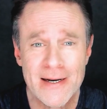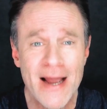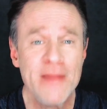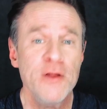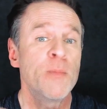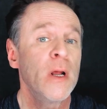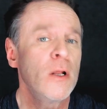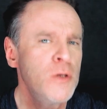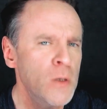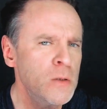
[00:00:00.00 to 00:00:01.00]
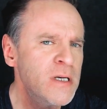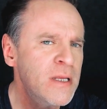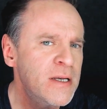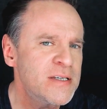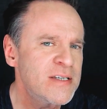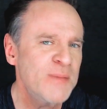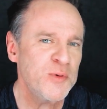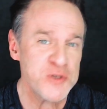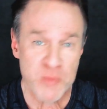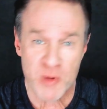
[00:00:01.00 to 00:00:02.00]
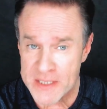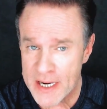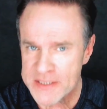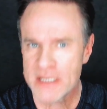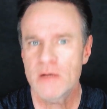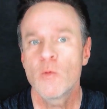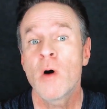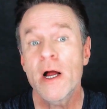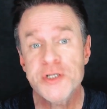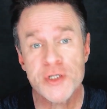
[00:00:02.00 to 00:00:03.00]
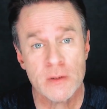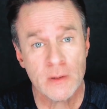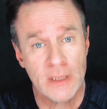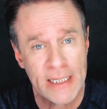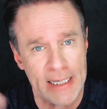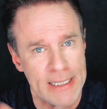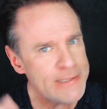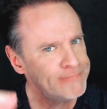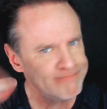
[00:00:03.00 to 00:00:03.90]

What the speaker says: either, but using this simple split test can watch your leads